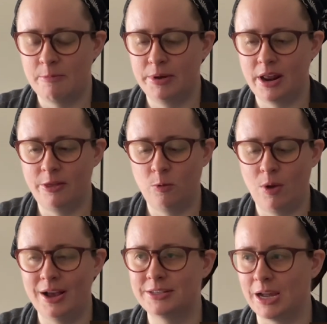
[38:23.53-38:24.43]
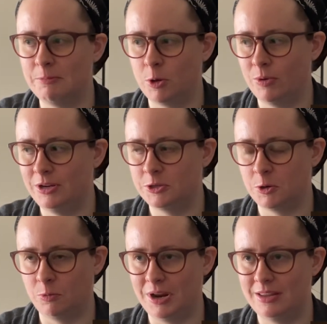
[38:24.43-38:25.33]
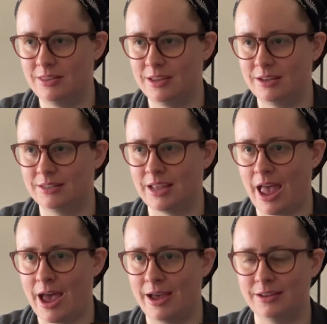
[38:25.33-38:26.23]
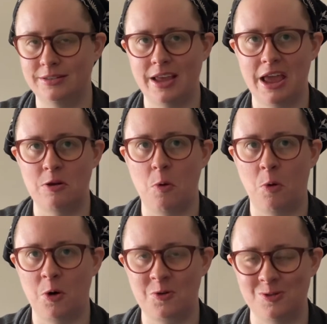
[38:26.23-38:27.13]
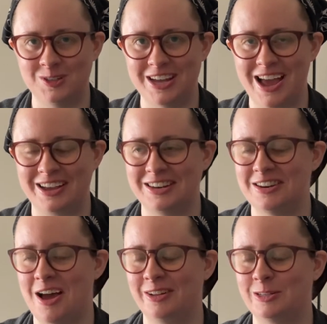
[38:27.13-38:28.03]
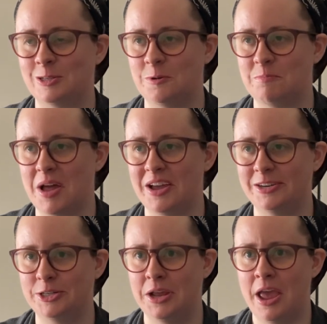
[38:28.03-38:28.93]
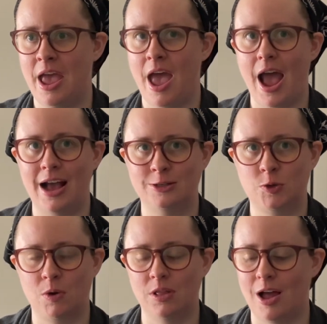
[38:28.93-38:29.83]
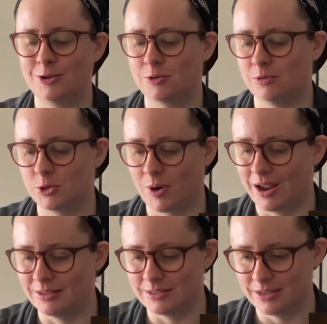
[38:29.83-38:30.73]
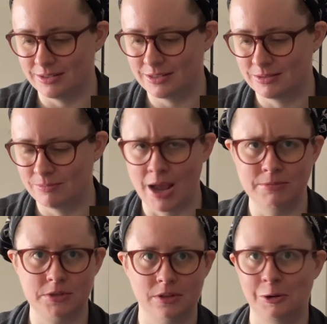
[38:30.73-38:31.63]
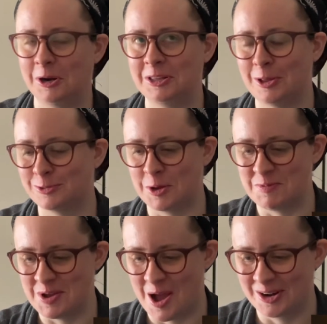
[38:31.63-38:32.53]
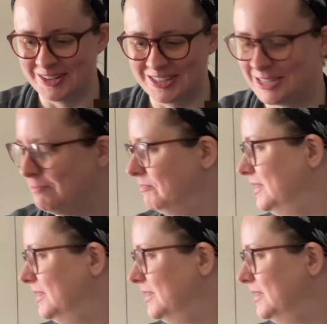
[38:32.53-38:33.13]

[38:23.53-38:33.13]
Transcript: But otherwise, I'm going to read this as an oracle deck and not so much astrological transits. I'm still learning those, I'll be honest.